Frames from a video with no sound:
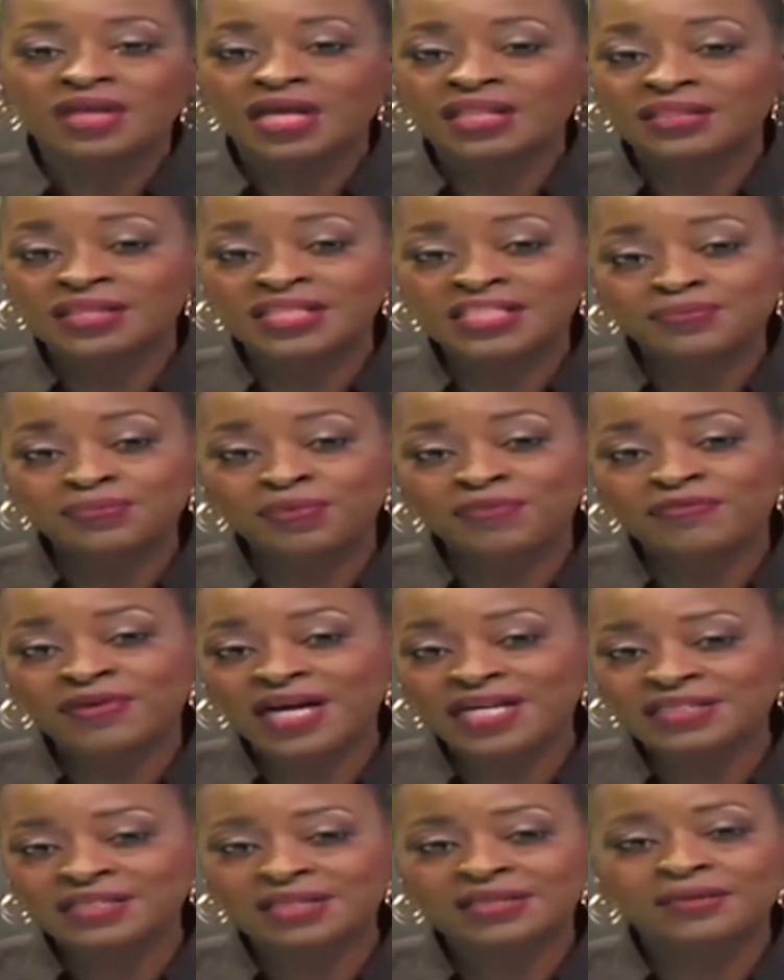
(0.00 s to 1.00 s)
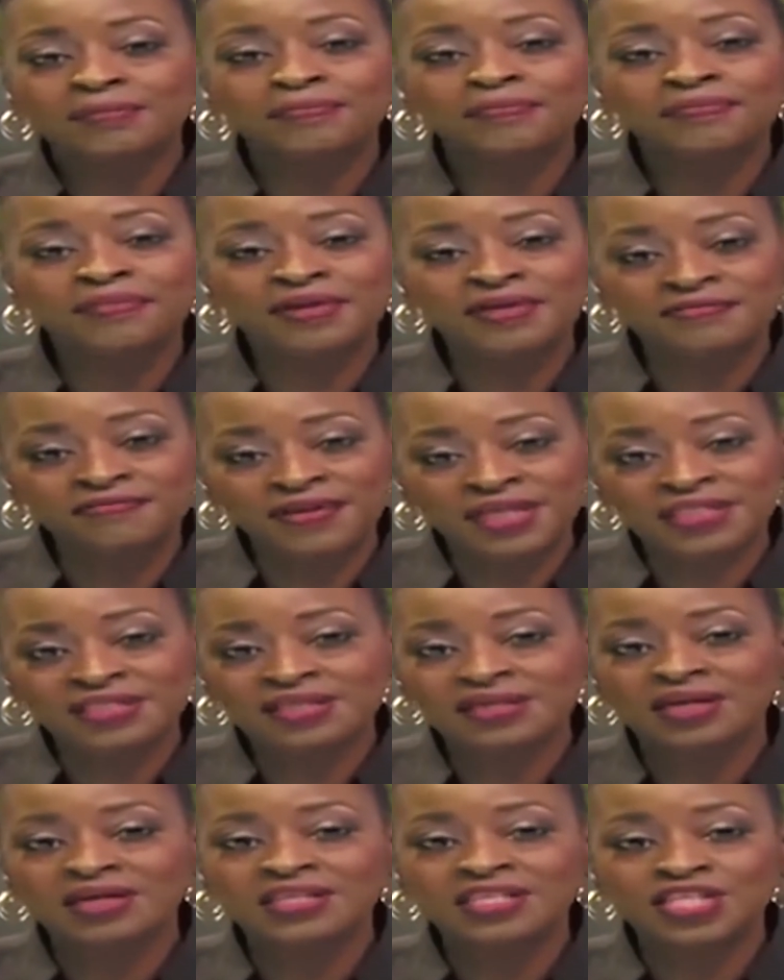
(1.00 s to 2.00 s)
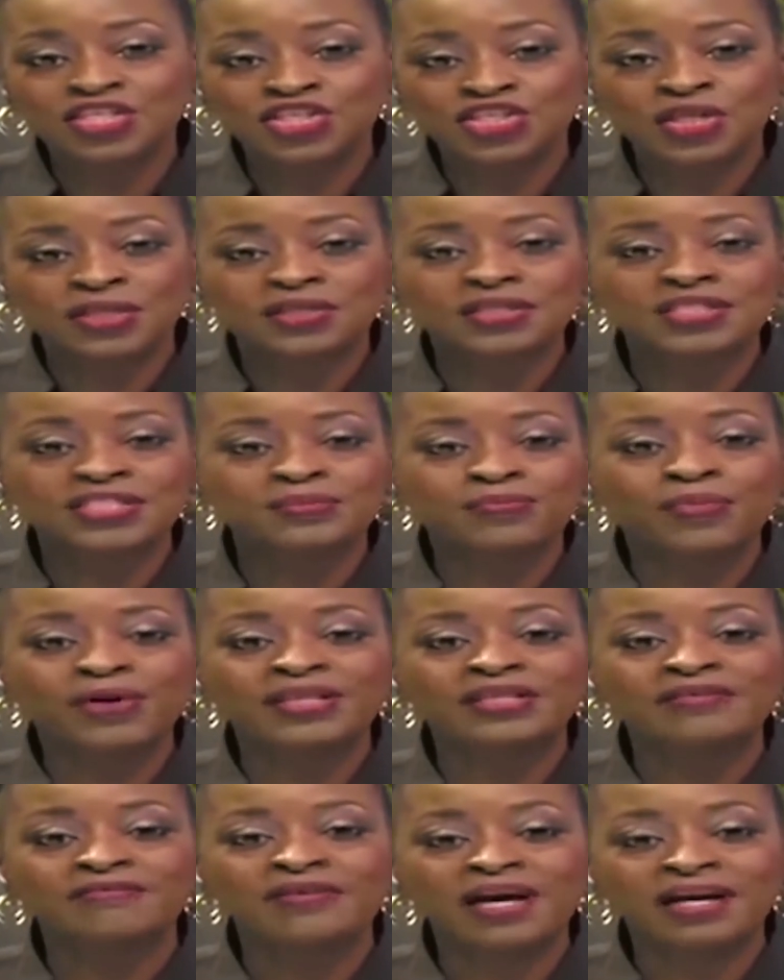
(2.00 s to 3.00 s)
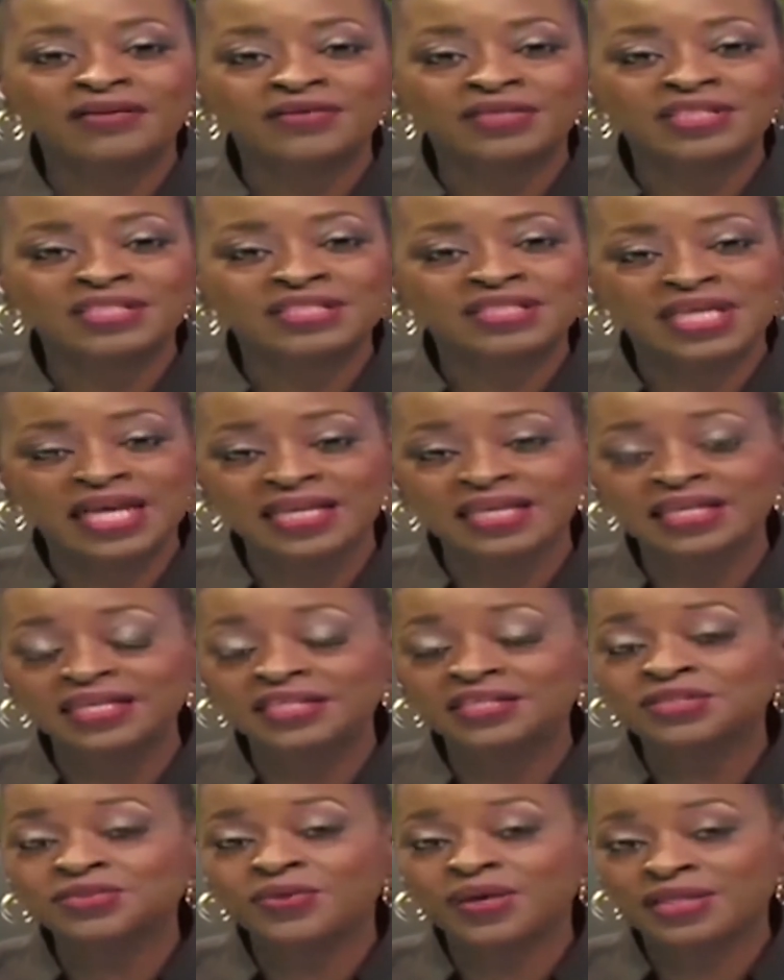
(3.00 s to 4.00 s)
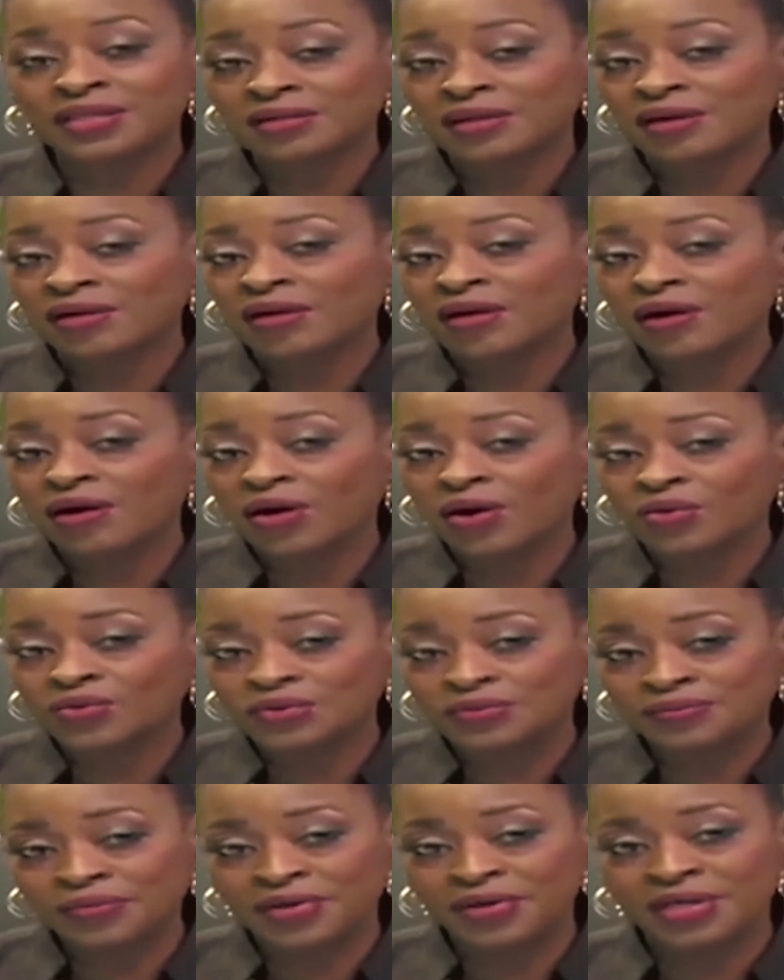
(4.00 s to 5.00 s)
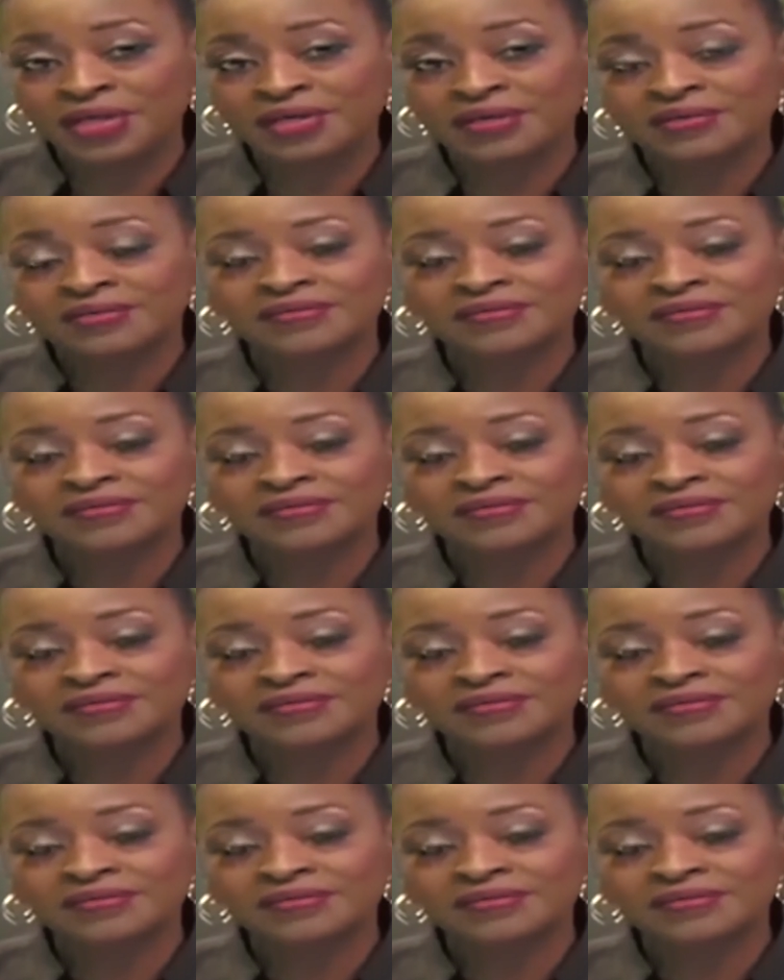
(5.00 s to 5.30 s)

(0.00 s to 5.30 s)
and this provides the perfect condition to spread the virus and lead to an outbreak.